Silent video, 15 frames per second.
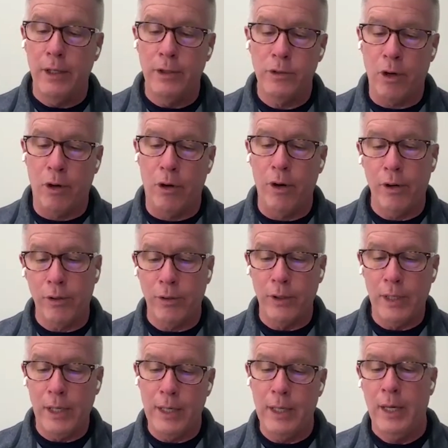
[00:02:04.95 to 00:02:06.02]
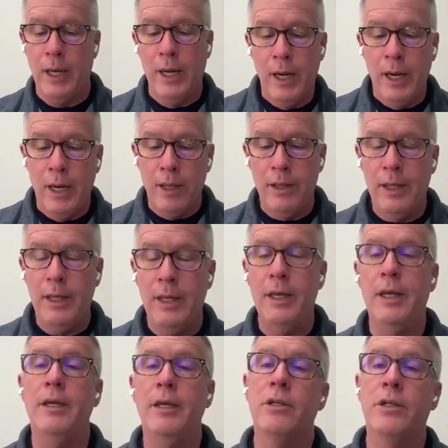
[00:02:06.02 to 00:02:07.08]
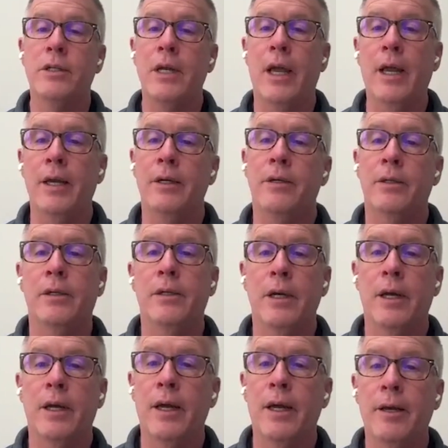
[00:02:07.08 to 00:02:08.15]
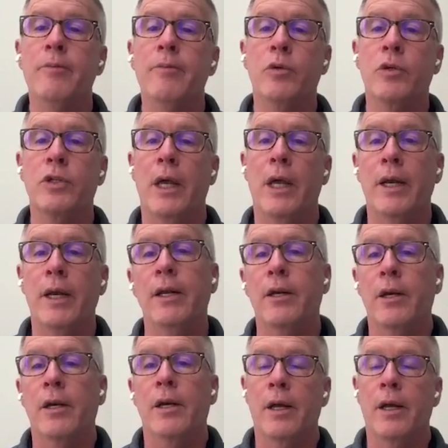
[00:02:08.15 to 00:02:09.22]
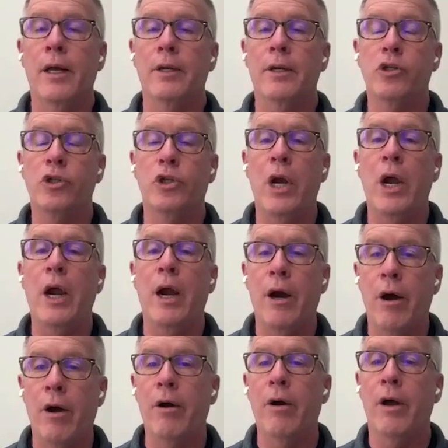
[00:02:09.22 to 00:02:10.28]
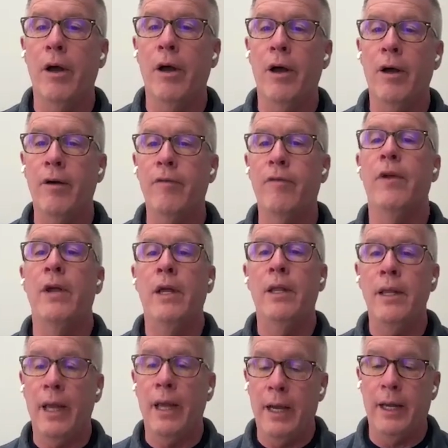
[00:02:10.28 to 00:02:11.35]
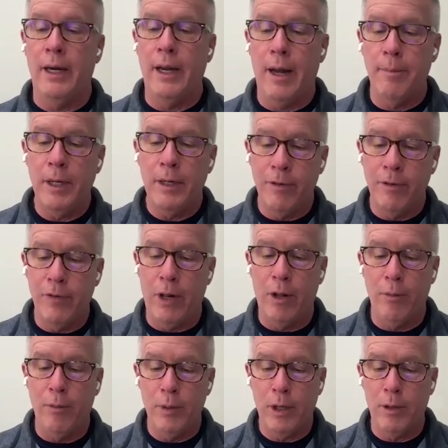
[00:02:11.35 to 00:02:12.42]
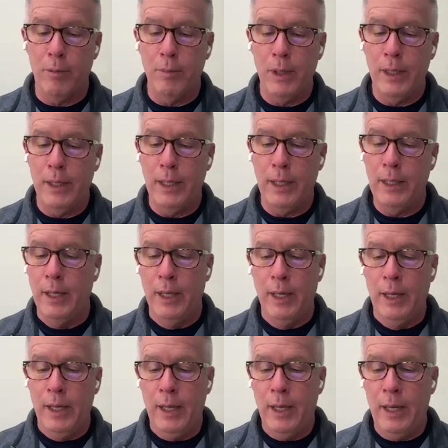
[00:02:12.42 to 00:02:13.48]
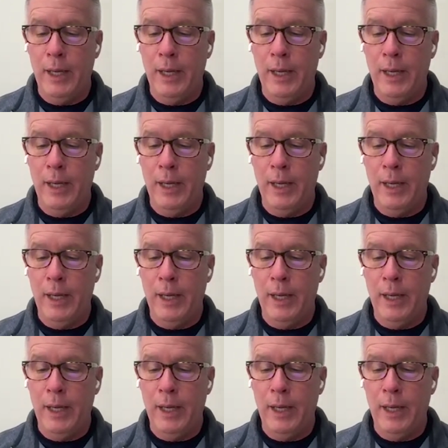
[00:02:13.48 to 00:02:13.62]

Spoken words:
Glenn is currently the state Senate chair of the Economic Development Committee,